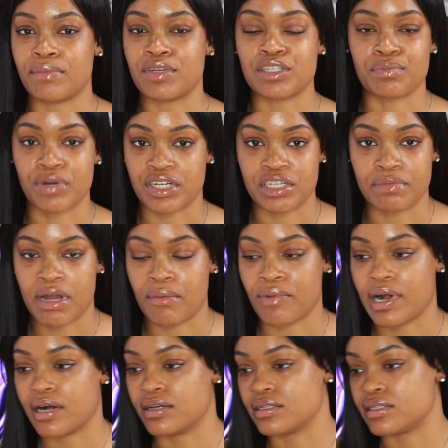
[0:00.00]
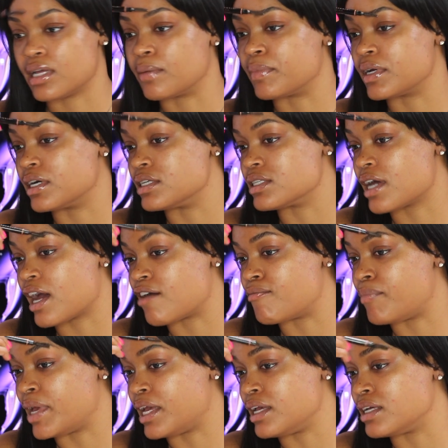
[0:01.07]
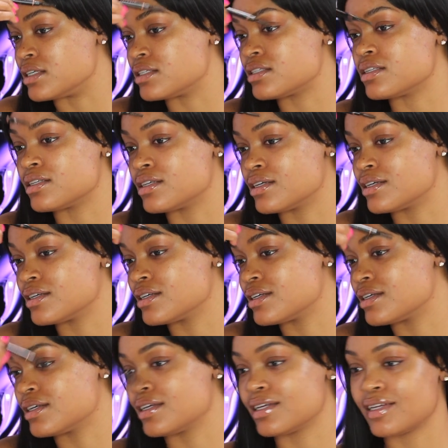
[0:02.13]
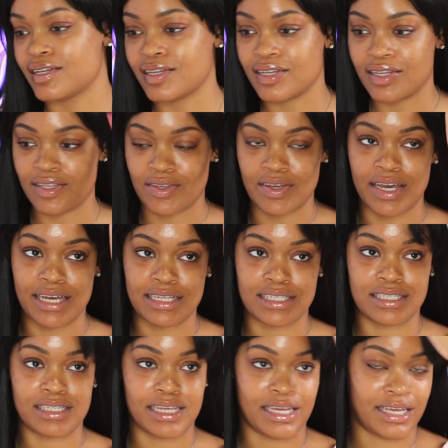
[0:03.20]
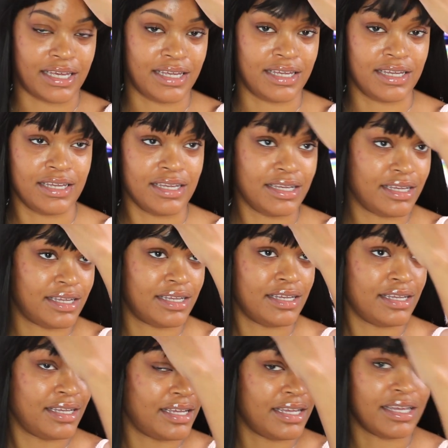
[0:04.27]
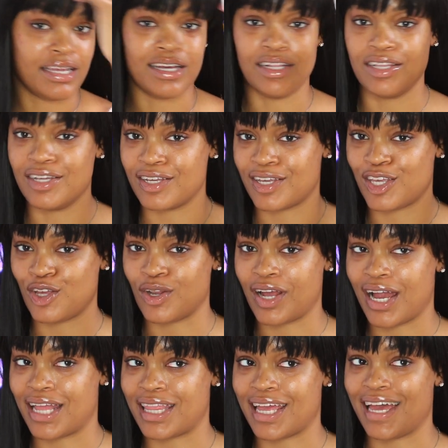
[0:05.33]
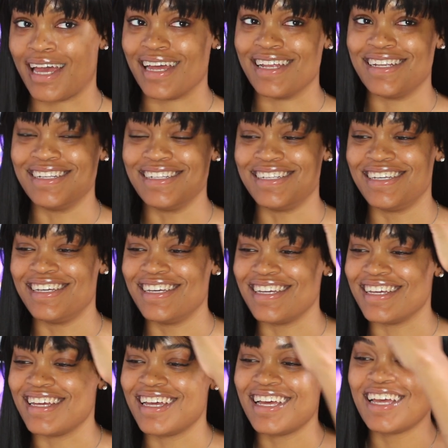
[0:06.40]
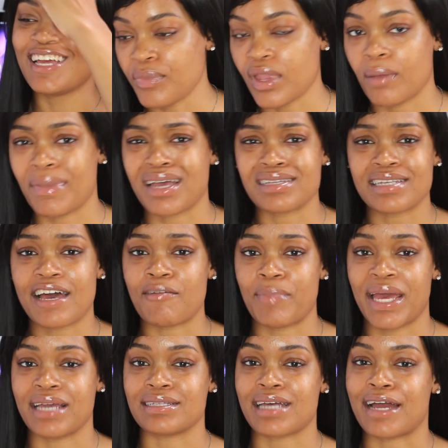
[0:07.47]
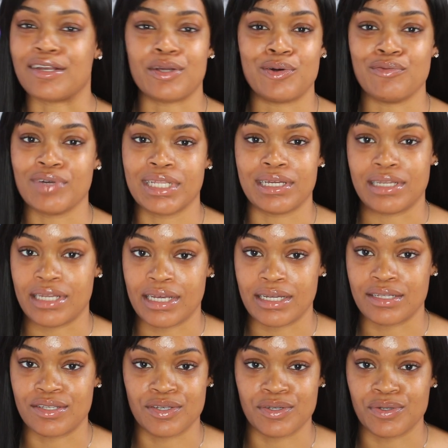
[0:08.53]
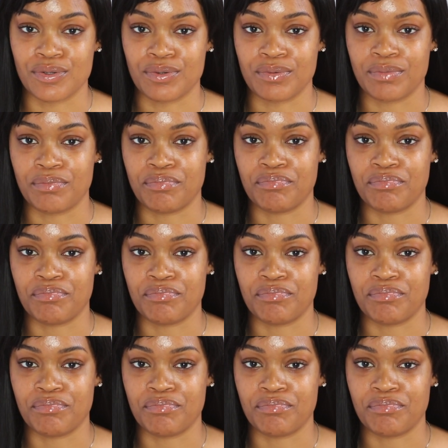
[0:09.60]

I'm just brushing my brows, like, because I have bangs, you guys see I look cuter at the end. Because I have bangs, I don't really need to